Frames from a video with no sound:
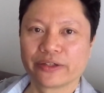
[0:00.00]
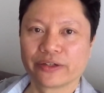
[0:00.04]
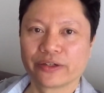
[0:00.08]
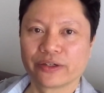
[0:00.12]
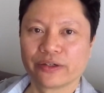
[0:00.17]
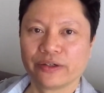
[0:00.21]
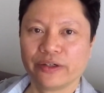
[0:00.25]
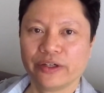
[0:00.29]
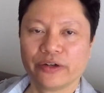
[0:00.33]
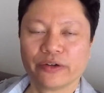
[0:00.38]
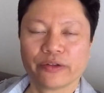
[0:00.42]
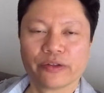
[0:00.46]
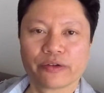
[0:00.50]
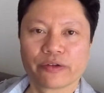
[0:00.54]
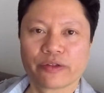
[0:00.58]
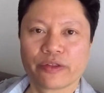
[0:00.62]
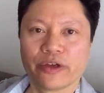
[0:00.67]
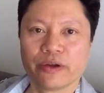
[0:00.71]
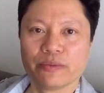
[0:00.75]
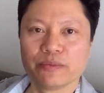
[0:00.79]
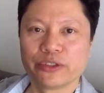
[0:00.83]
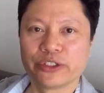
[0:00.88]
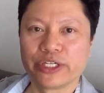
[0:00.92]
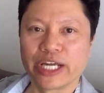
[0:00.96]
or they're
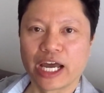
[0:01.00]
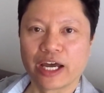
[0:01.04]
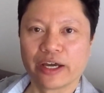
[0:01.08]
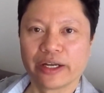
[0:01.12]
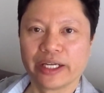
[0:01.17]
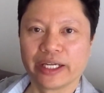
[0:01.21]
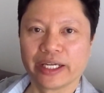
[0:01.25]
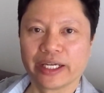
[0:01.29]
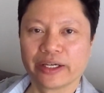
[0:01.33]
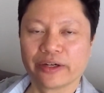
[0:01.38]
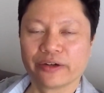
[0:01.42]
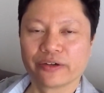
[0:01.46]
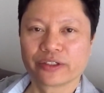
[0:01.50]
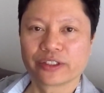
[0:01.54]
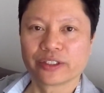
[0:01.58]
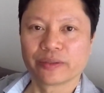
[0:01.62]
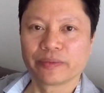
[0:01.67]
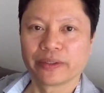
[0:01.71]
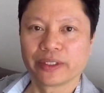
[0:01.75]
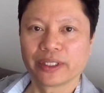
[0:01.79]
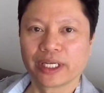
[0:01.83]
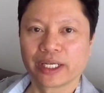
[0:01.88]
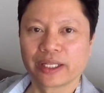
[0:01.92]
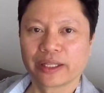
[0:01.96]
thumbs downing it or
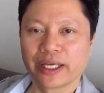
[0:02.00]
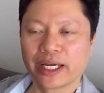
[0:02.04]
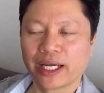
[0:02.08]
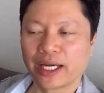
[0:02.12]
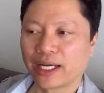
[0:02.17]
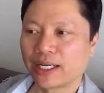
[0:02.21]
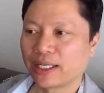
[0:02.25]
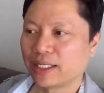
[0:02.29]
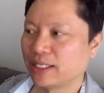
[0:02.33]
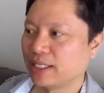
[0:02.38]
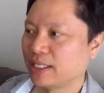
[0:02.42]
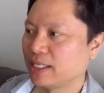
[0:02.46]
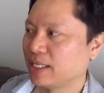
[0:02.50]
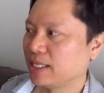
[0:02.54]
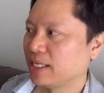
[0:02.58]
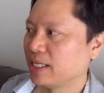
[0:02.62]
something like that.